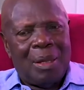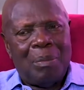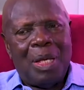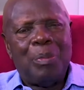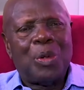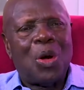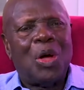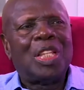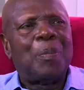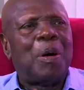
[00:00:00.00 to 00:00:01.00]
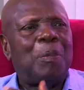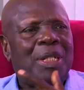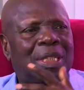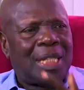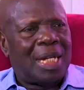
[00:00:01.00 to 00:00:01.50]
But because the
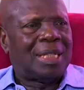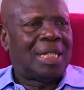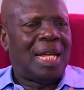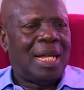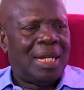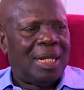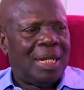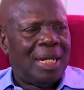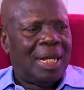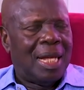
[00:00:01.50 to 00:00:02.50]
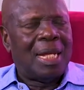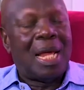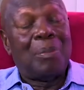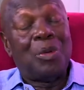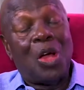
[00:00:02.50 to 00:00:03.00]
public sector, and
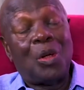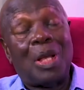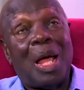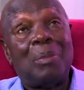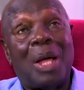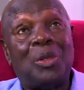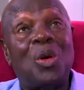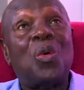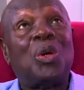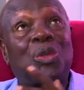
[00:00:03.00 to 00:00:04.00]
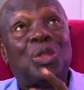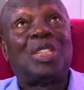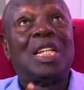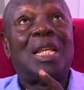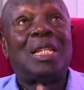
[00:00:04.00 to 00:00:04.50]
I'm not, I'm, I do not want to
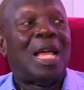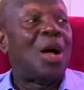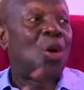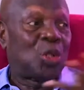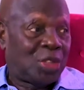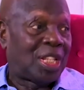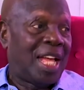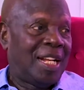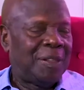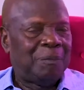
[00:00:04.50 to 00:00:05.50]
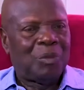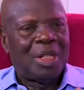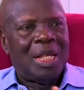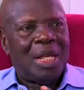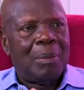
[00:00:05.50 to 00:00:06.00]
say they are hostile,
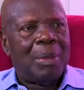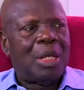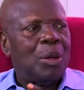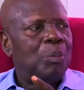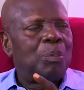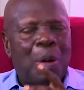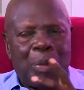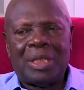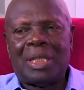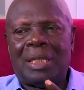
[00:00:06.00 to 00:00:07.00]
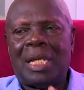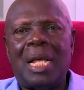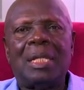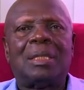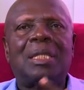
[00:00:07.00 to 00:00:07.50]
but the public sector
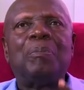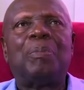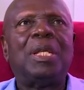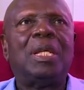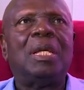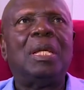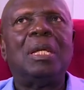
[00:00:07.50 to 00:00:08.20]
is simply